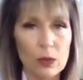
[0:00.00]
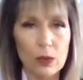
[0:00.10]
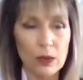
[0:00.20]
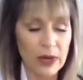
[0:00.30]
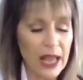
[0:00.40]

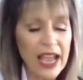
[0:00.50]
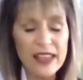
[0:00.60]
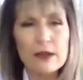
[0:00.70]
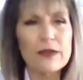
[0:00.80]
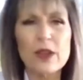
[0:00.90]

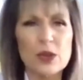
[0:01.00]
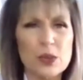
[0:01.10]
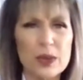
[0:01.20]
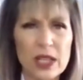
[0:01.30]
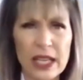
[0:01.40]
Neither of those
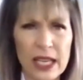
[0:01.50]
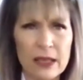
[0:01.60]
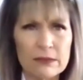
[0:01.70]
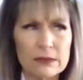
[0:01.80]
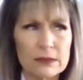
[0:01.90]

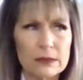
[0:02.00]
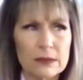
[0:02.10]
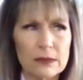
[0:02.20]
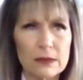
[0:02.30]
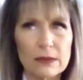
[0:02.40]
really
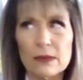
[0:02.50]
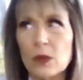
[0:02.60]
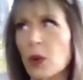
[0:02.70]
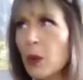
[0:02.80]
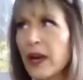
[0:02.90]

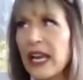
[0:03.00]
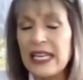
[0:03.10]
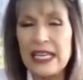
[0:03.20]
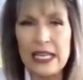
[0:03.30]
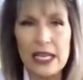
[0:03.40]
were what I
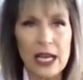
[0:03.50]
needed.